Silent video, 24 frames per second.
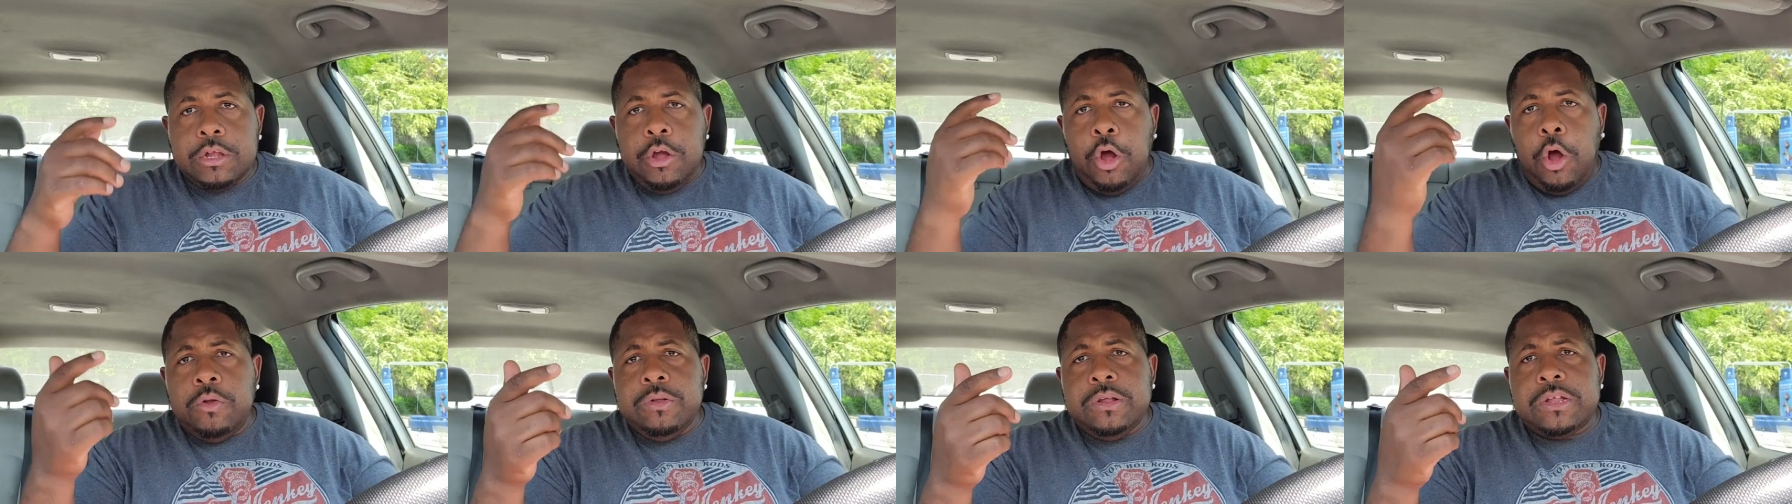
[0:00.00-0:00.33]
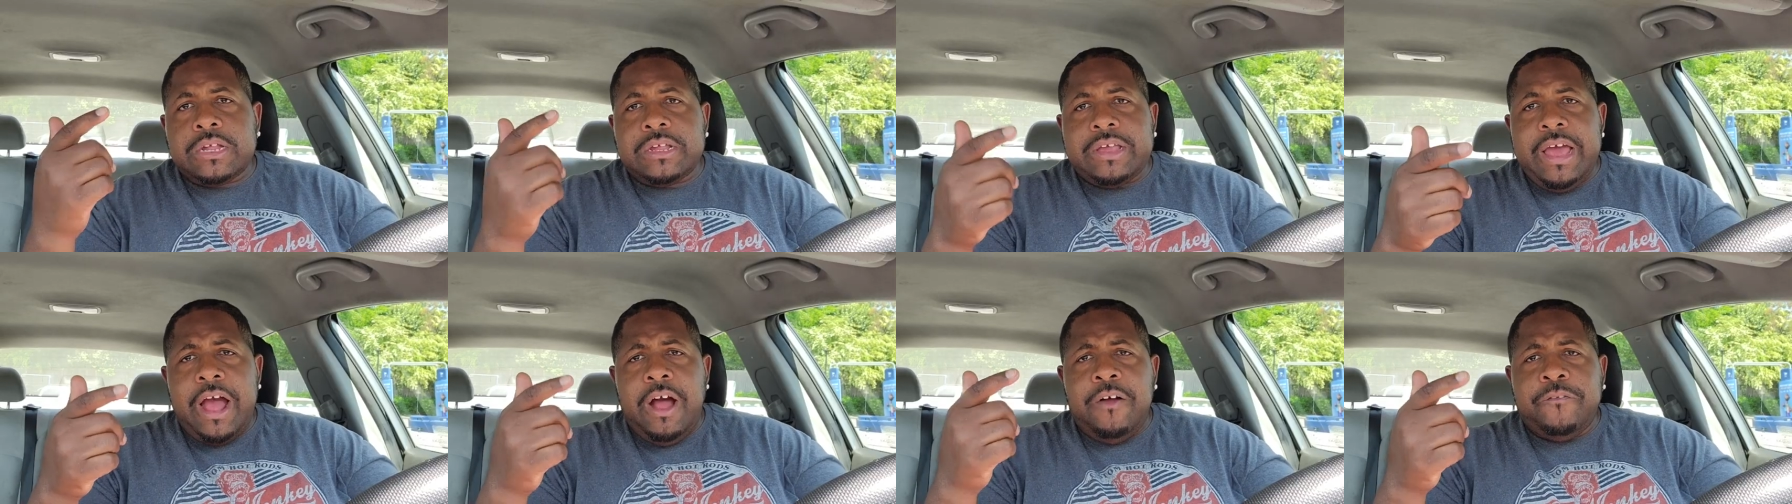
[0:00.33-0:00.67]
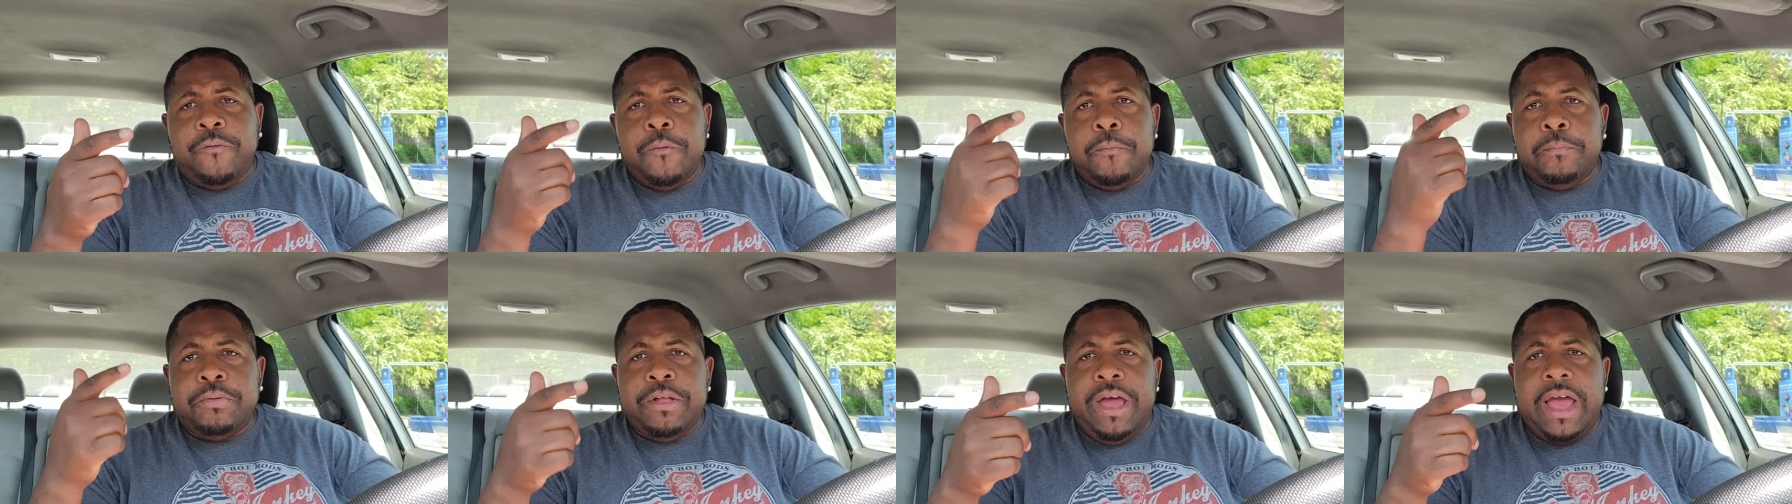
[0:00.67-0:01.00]
So on a scale
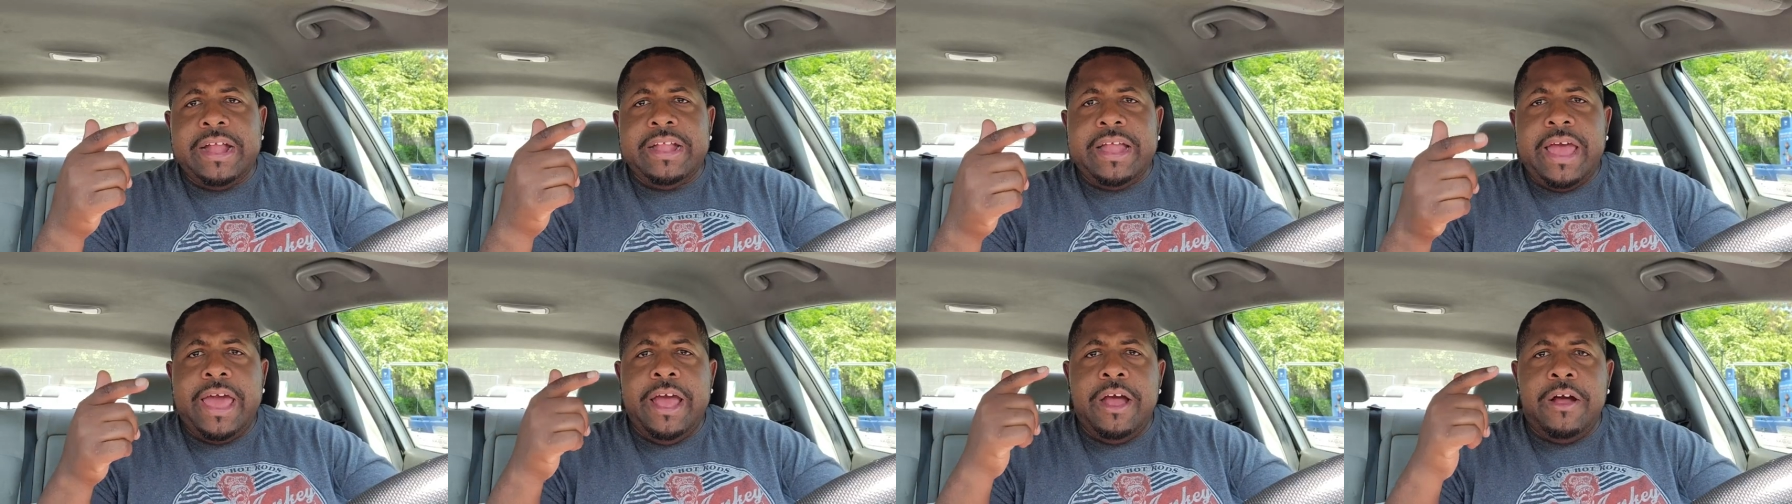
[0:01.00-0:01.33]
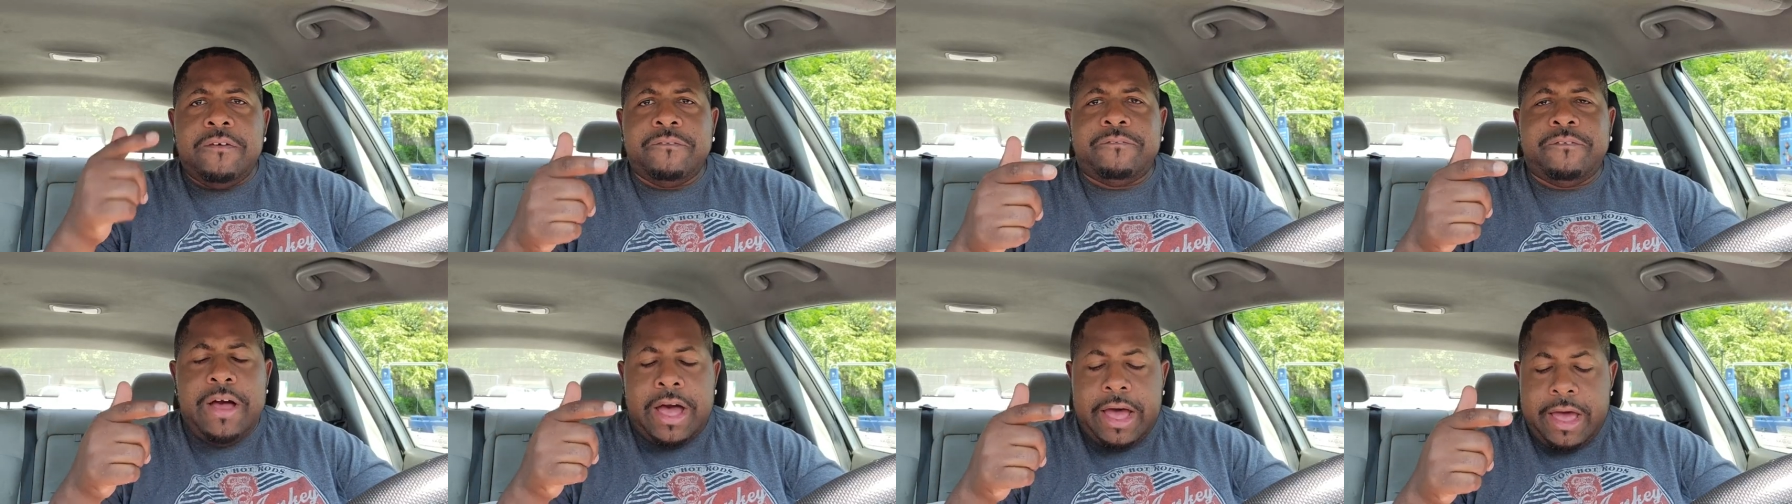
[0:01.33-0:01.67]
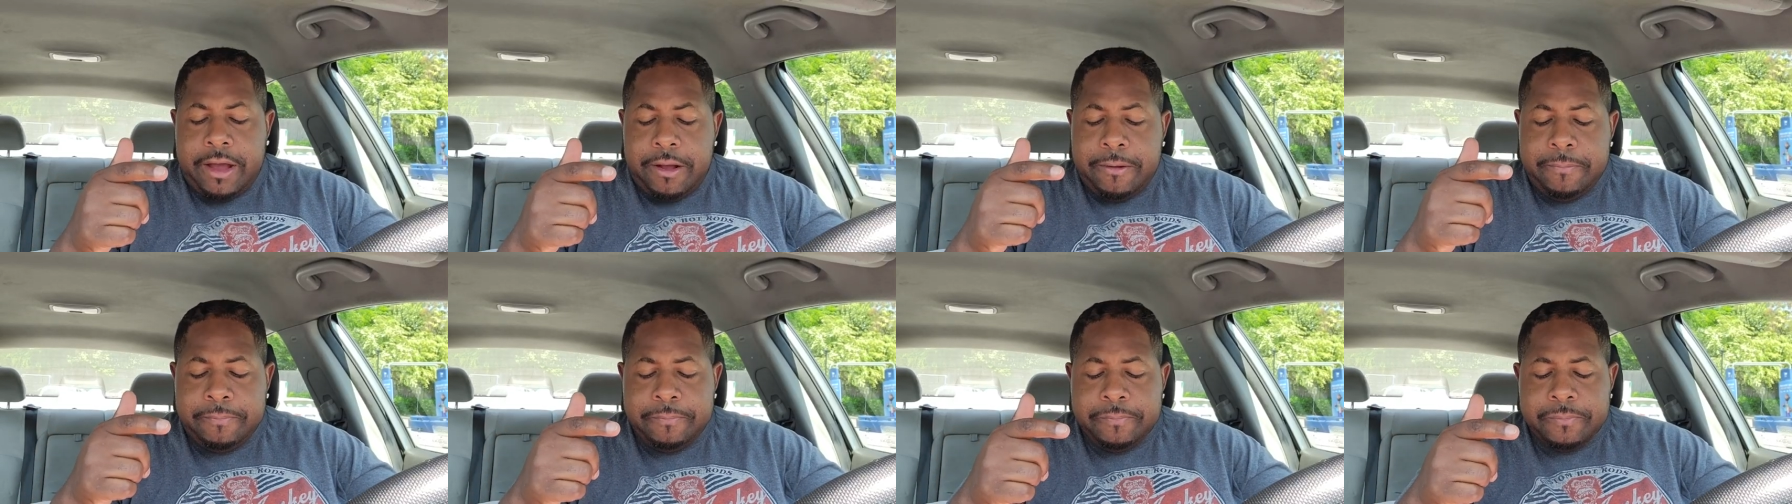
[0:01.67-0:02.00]
from plain to
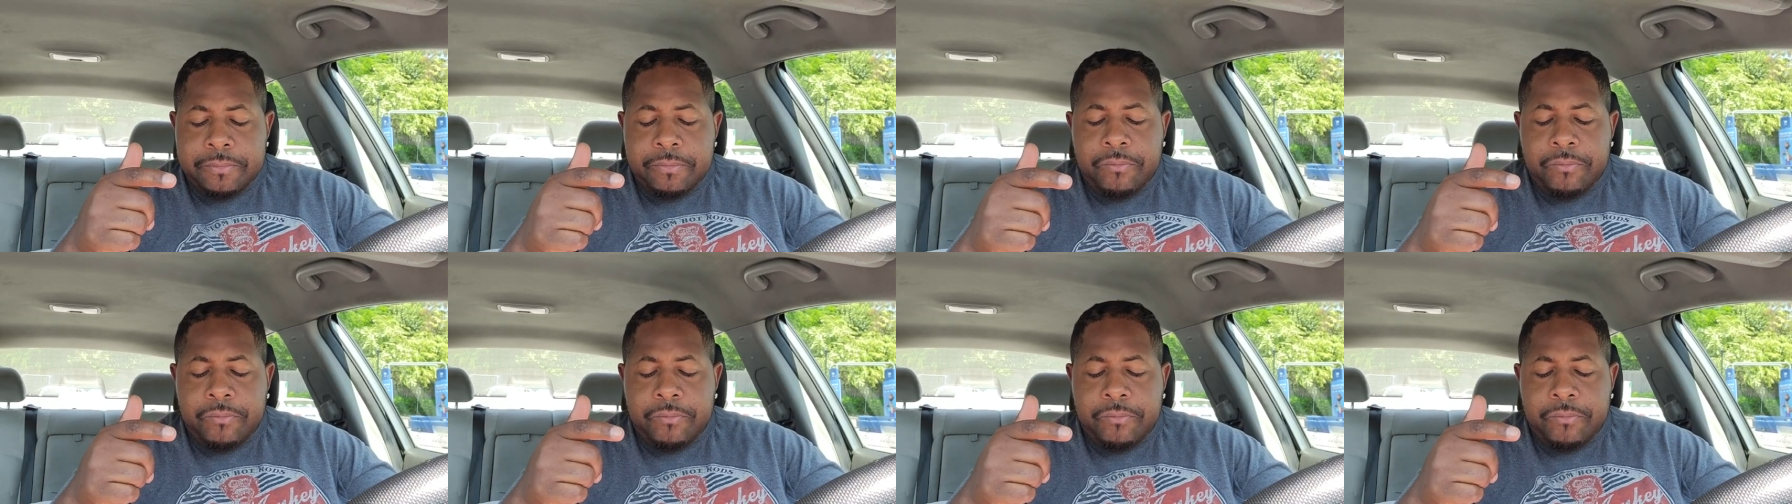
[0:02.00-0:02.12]
hellfire,